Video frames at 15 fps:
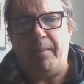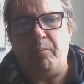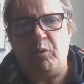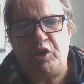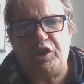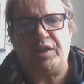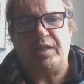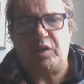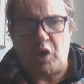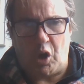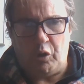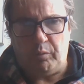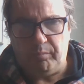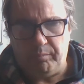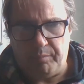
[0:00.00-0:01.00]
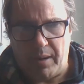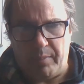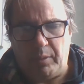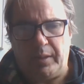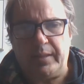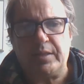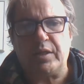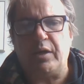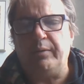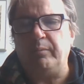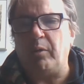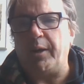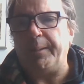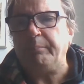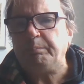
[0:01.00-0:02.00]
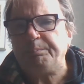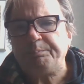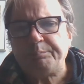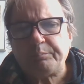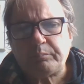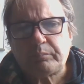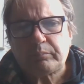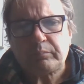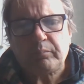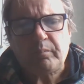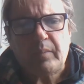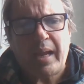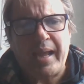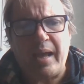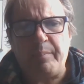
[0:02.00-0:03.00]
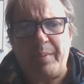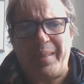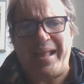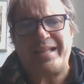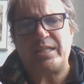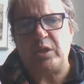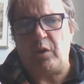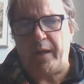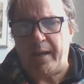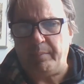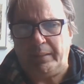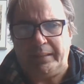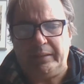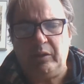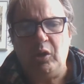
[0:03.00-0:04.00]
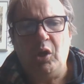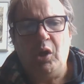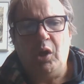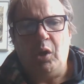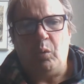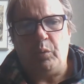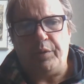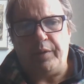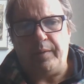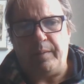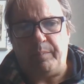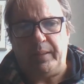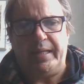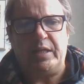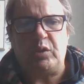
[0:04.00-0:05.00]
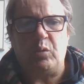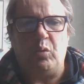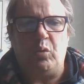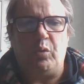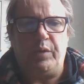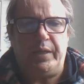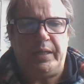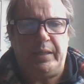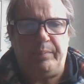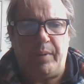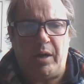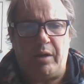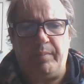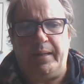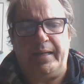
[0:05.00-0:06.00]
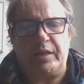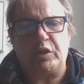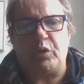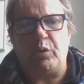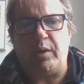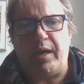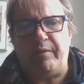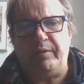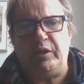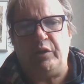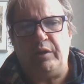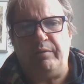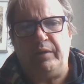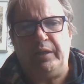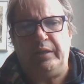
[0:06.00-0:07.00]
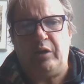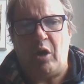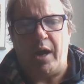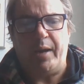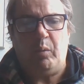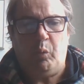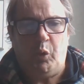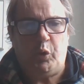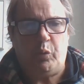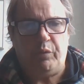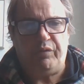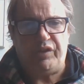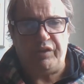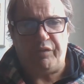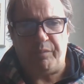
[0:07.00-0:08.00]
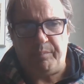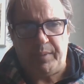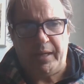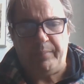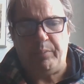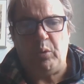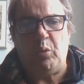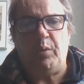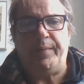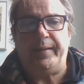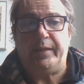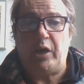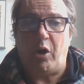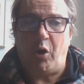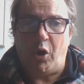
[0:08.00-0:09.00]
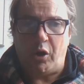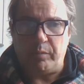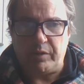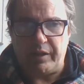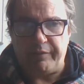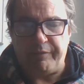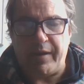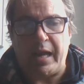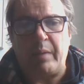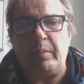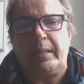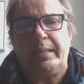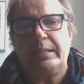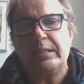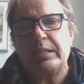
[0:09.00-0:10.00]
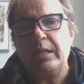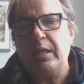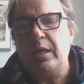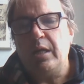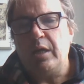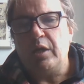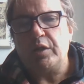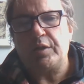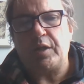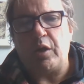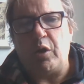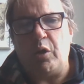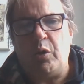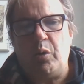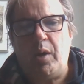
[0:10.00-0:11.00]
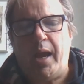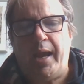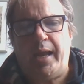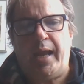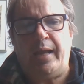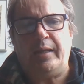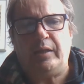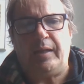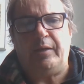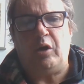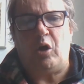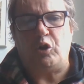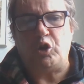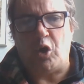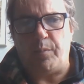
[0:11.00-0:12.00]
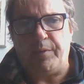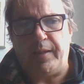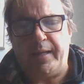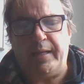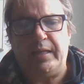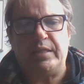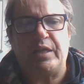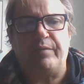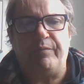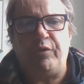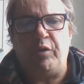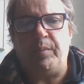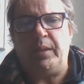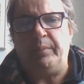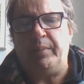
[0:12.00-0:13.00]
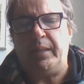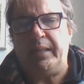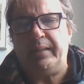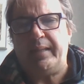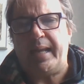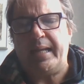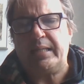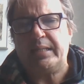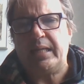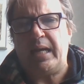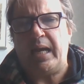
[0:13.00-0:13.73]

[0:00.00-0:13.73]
which is its own bubble in its own right. But that's not happening within the police or the paramedics, who are having to every night work with different people and then go home to their families. So, and again, on top of that, he's confirming me that